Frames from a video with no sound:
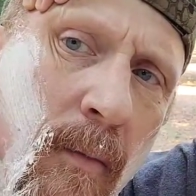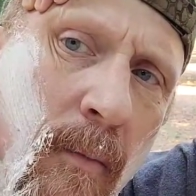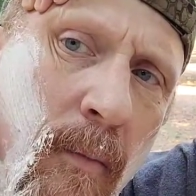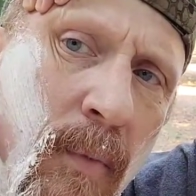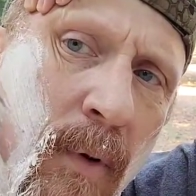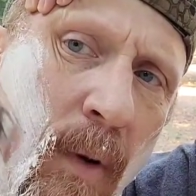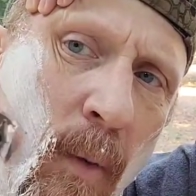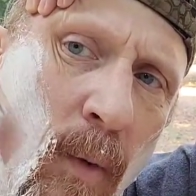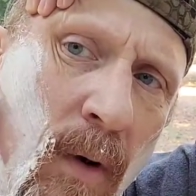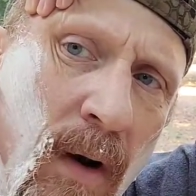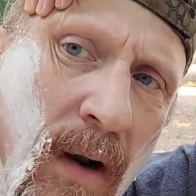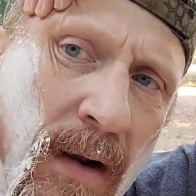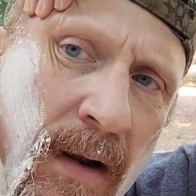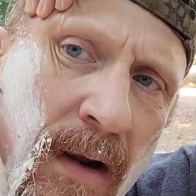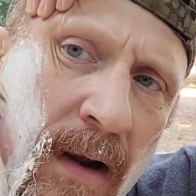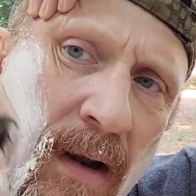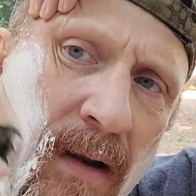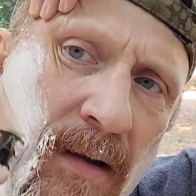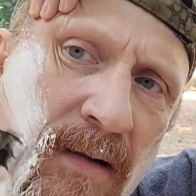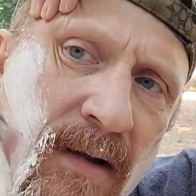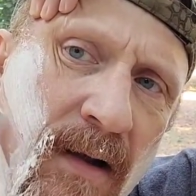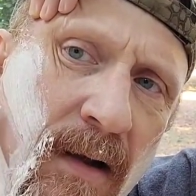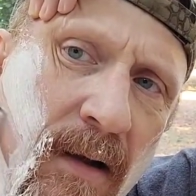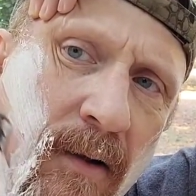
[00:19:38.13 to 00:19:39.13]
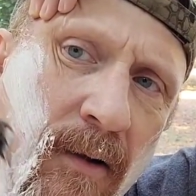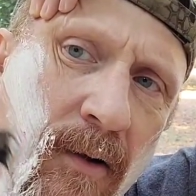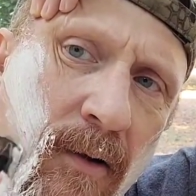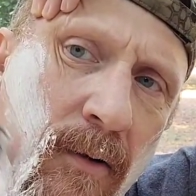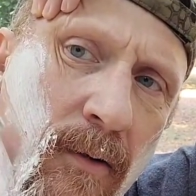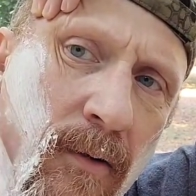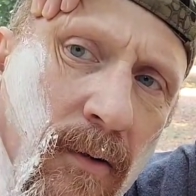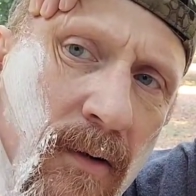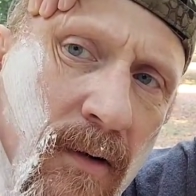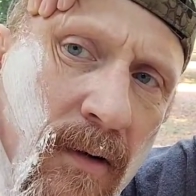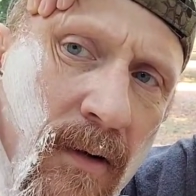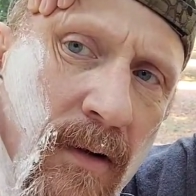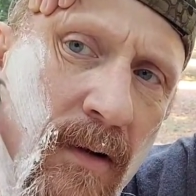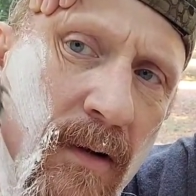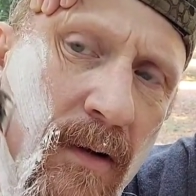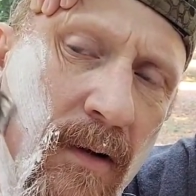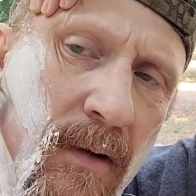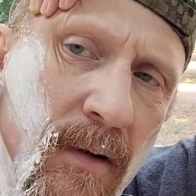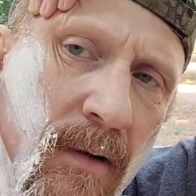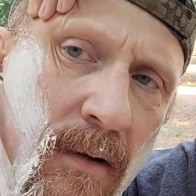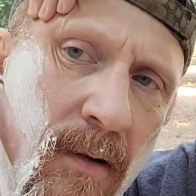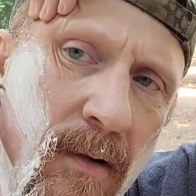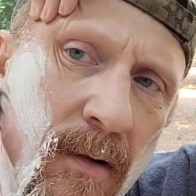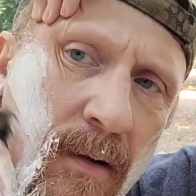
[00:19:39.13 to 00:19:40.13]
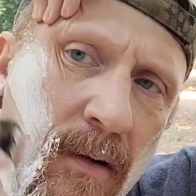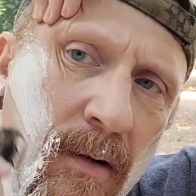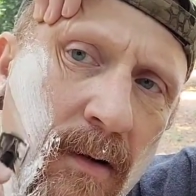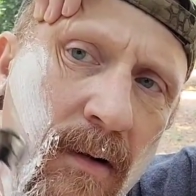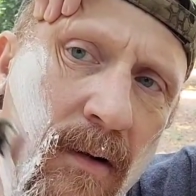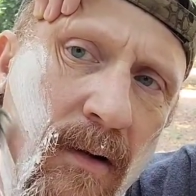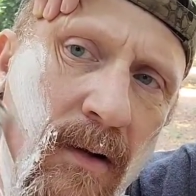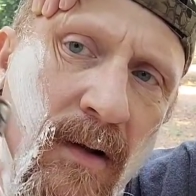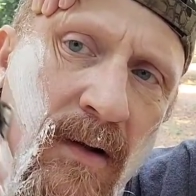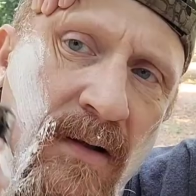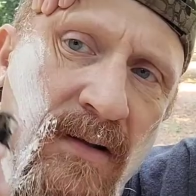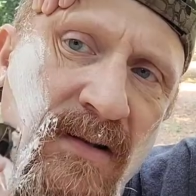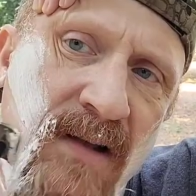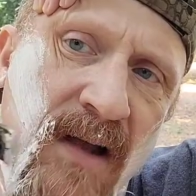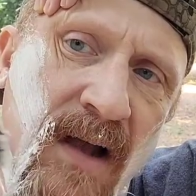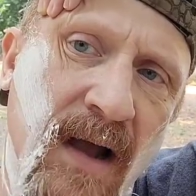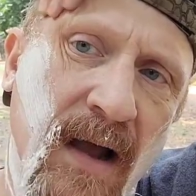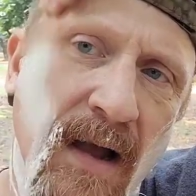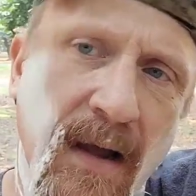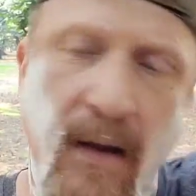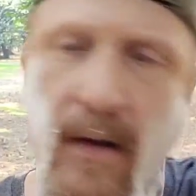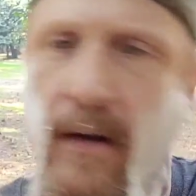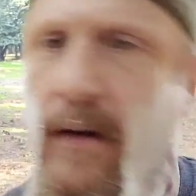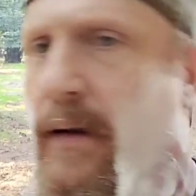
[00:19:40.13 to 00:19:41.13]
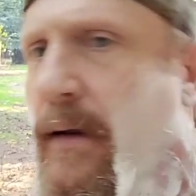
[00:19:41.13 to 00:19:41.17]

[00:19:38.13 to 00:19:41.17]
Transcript: But what I can tell you is that